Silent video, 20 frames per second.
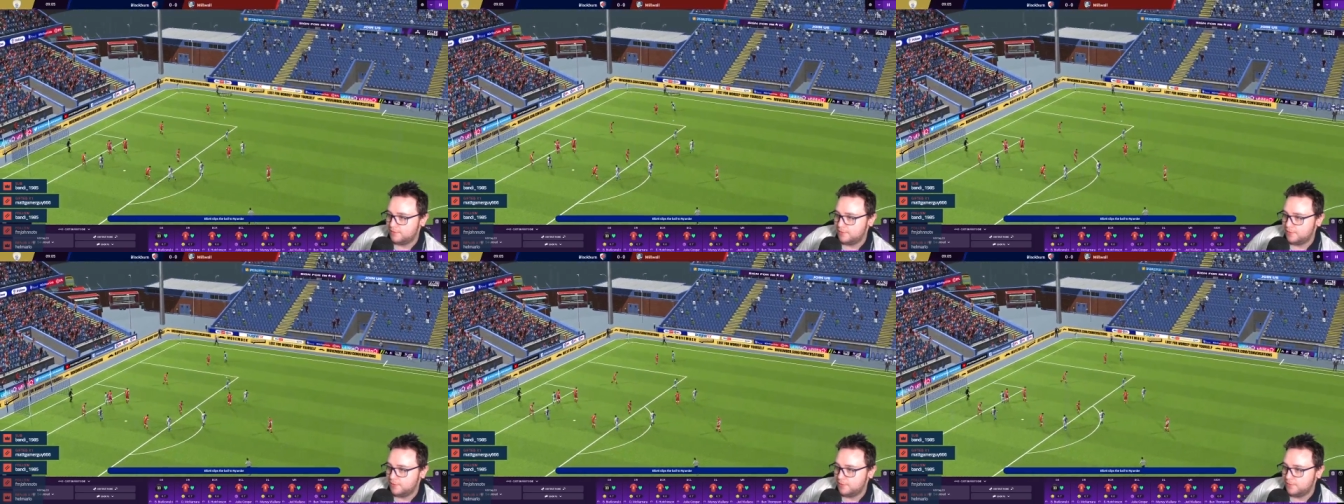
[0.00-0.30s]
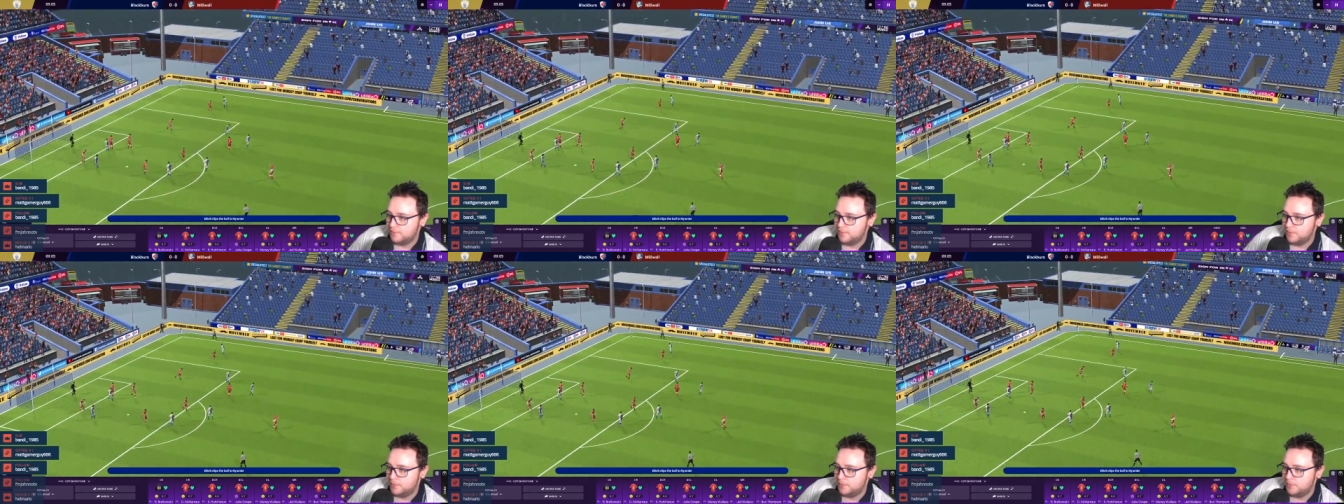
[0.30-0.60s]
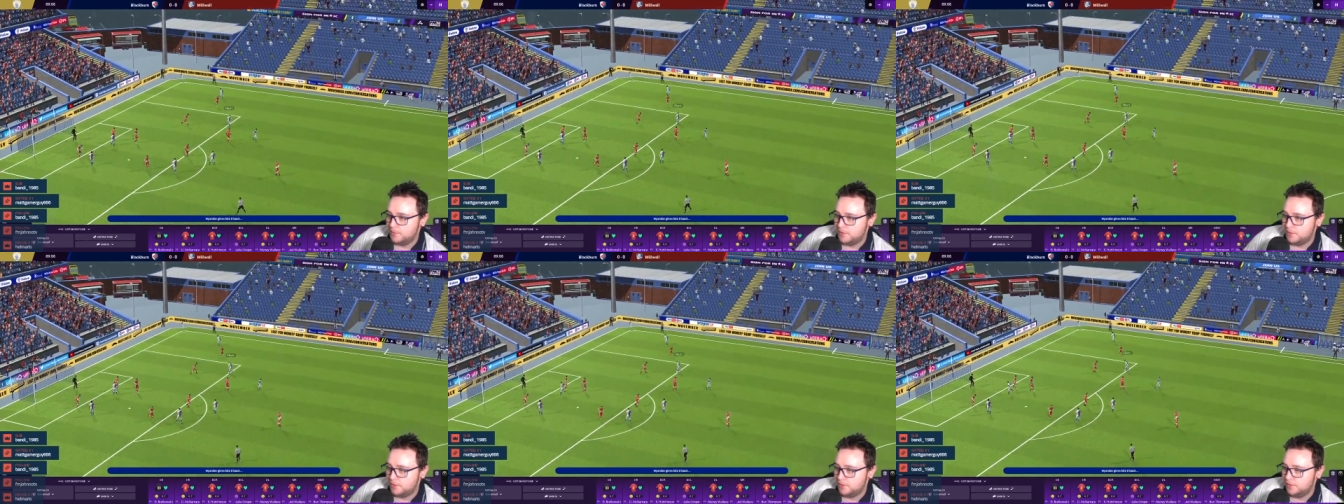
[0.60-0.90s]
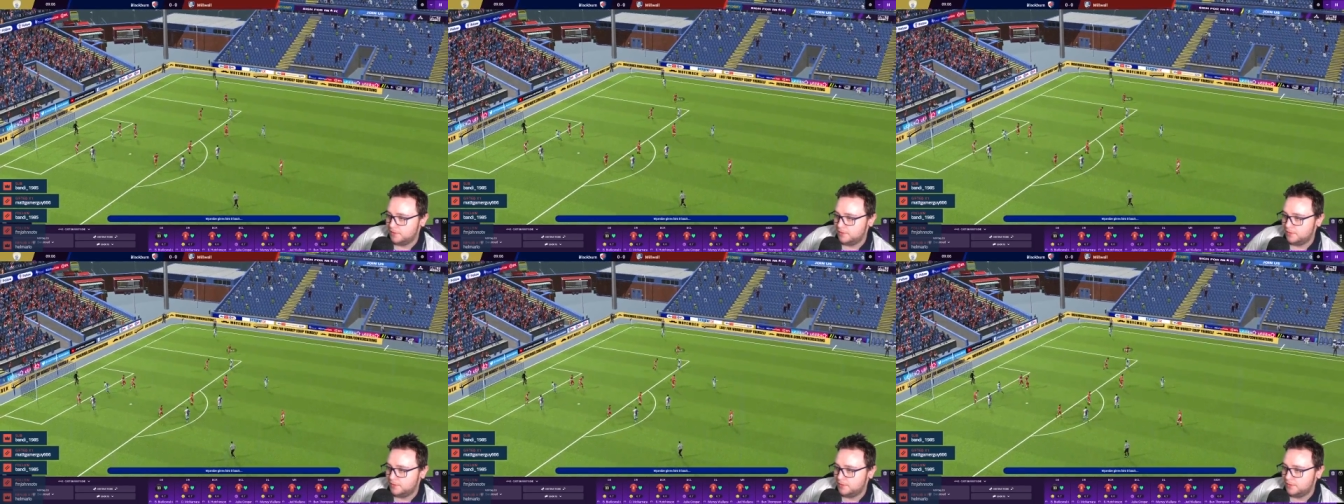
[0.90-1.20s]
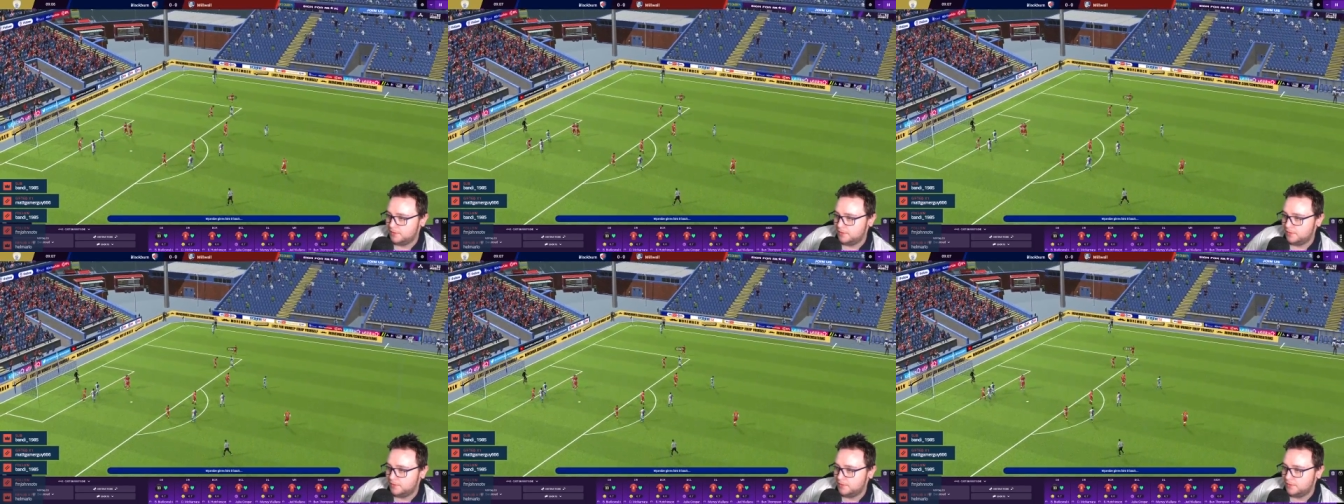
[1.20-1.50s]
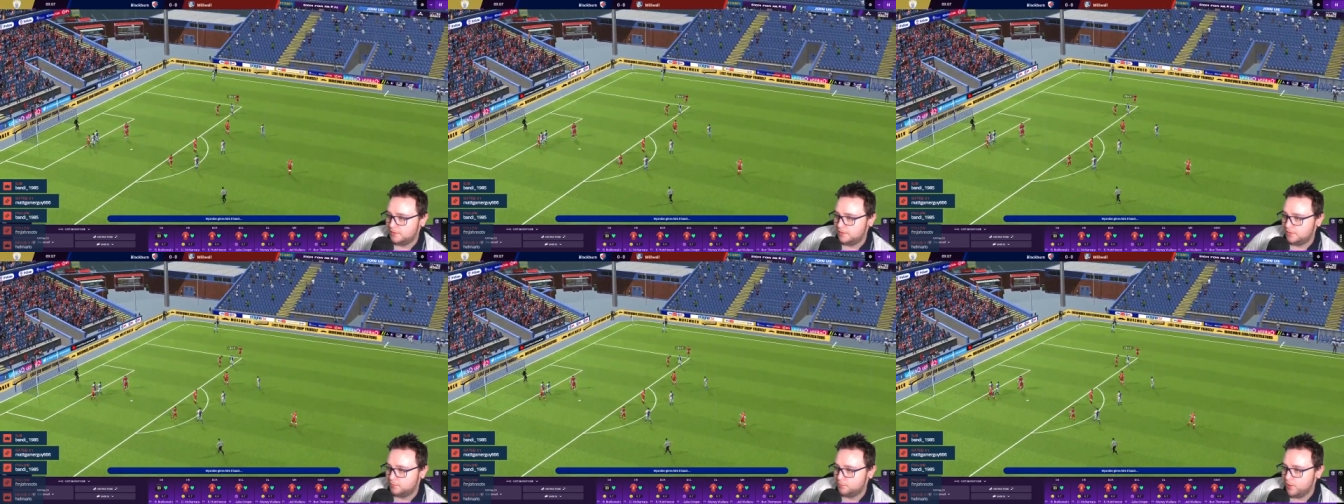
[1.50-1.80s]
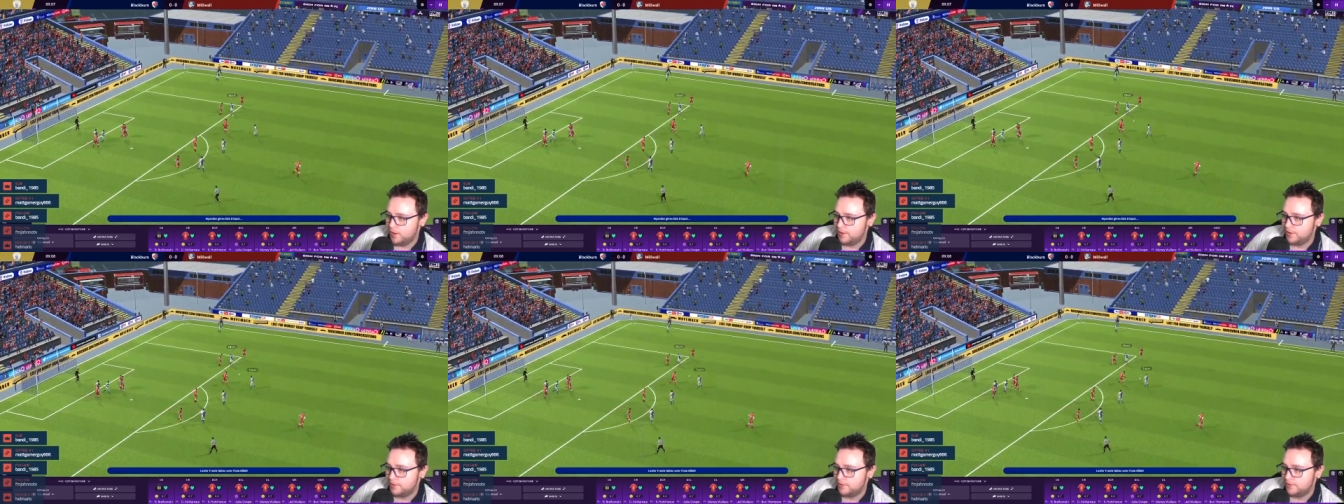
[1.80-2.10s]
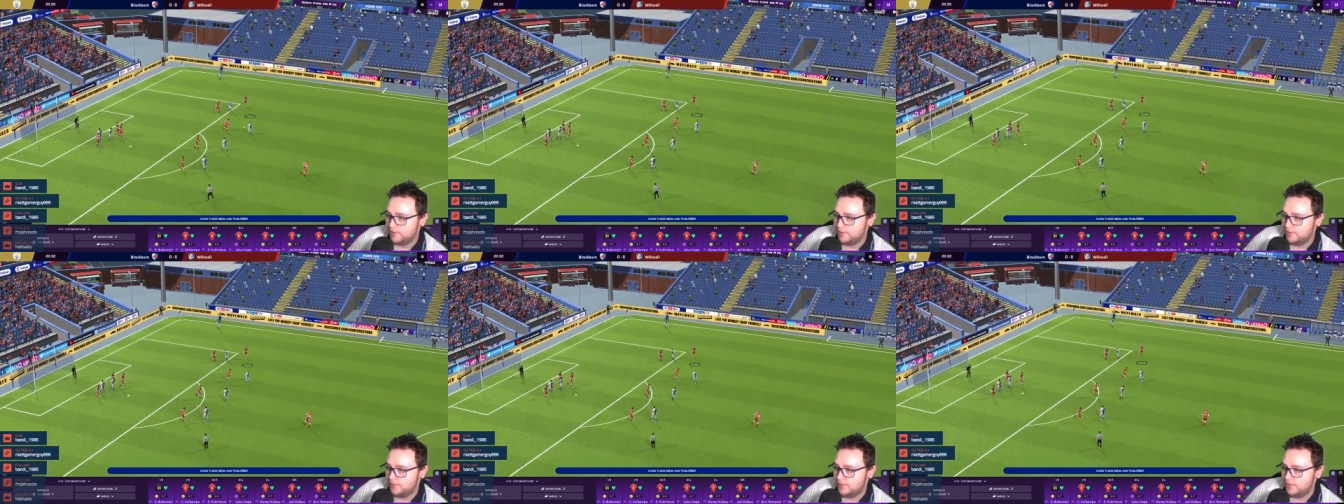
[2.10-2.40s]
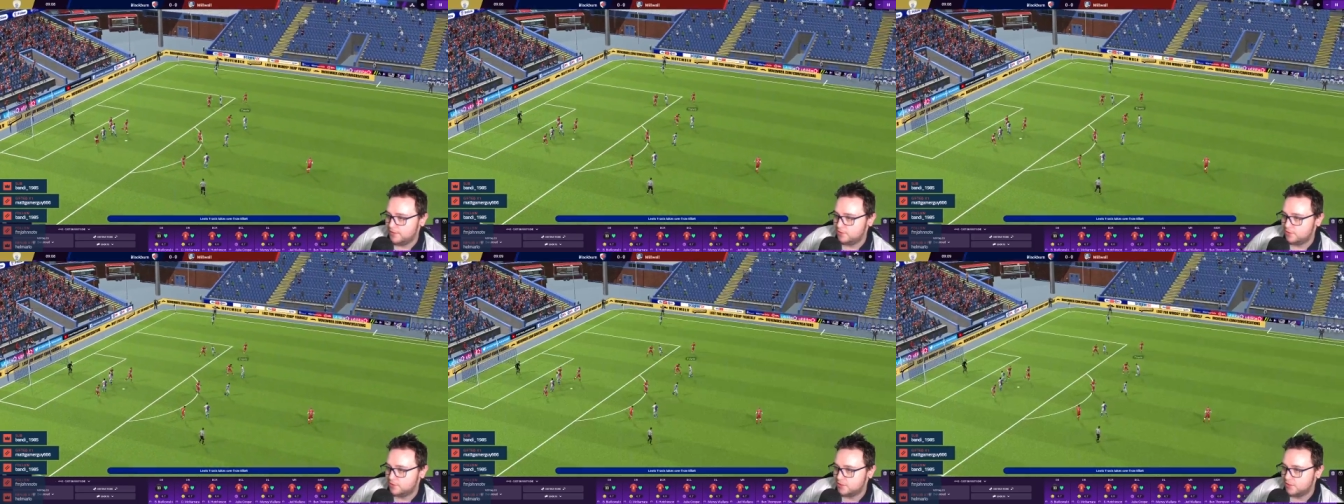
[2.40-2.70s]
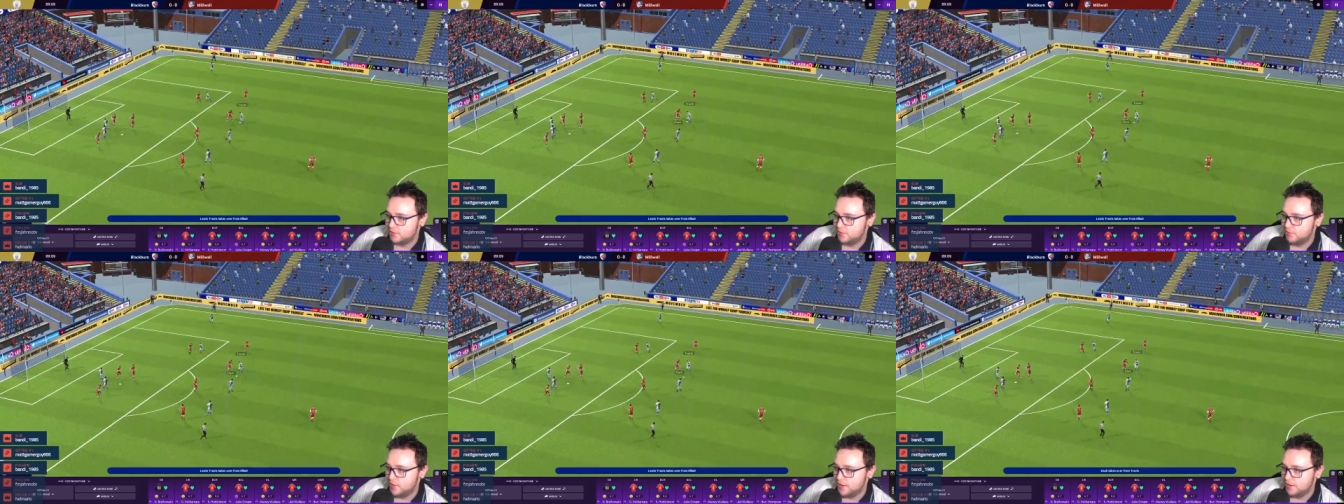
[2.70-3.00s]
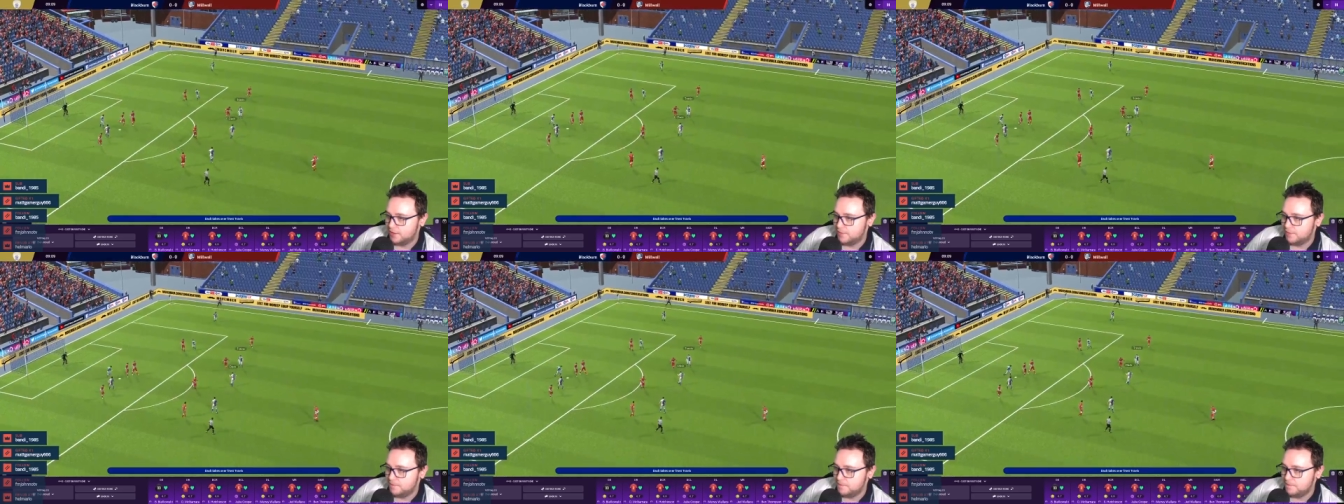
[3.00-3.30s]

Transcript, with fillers: for Millwall? This red. Interesting red.